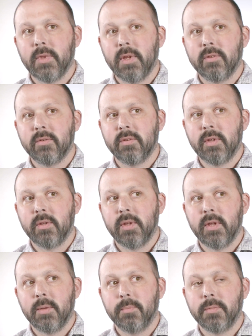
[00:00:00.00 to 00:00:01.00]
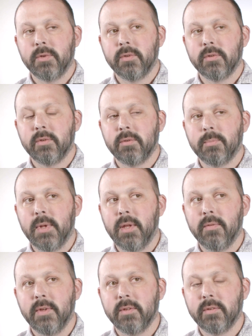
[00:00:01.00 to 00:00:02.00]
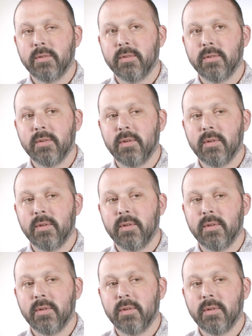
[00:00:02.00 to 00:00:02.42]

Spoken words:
It's in the hips, pelvis.